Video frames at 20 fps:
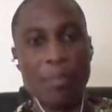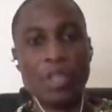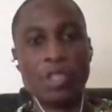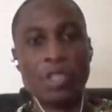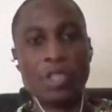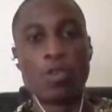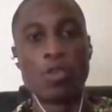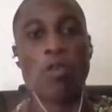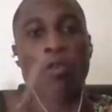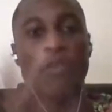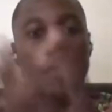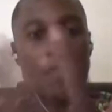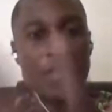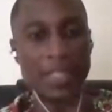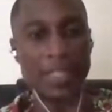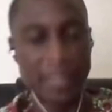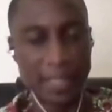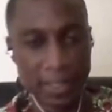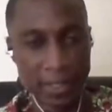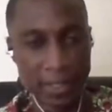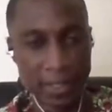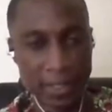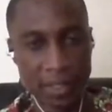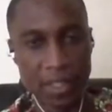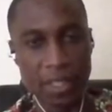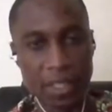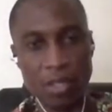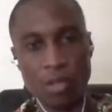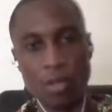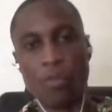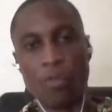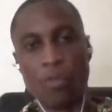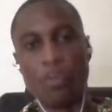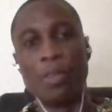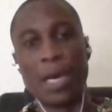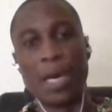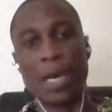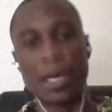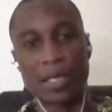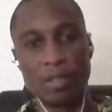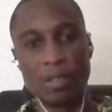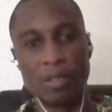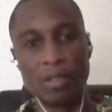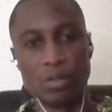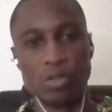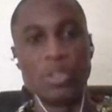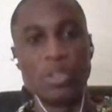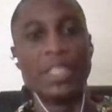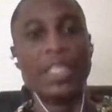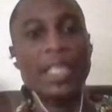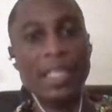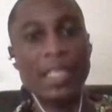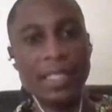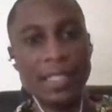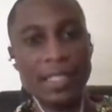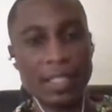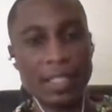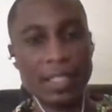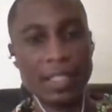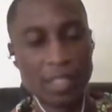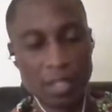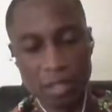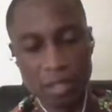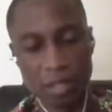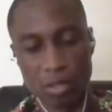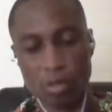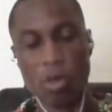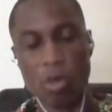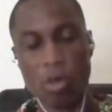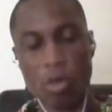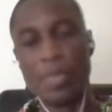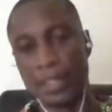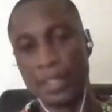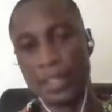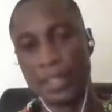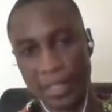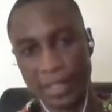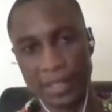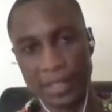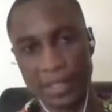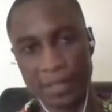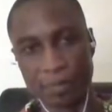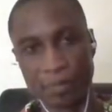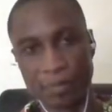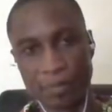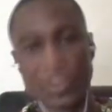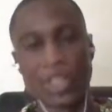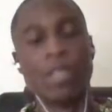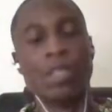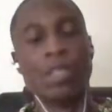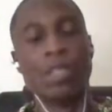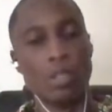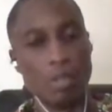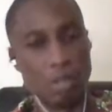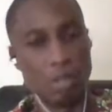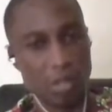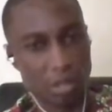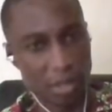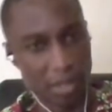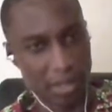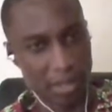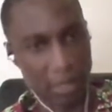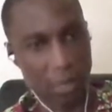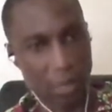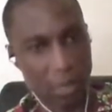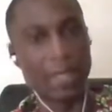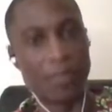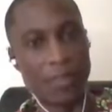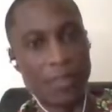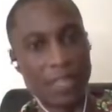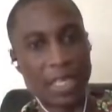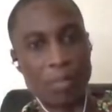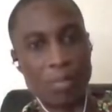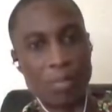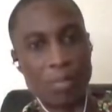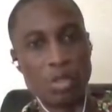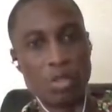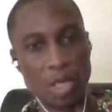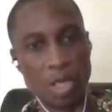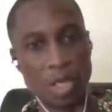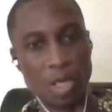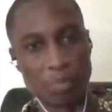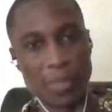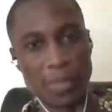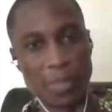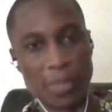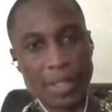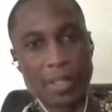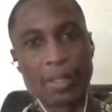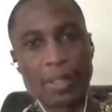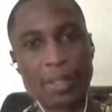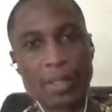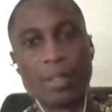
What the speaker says: based on convincing, you know, feedback to change government's intention. That was the first approach we adopted.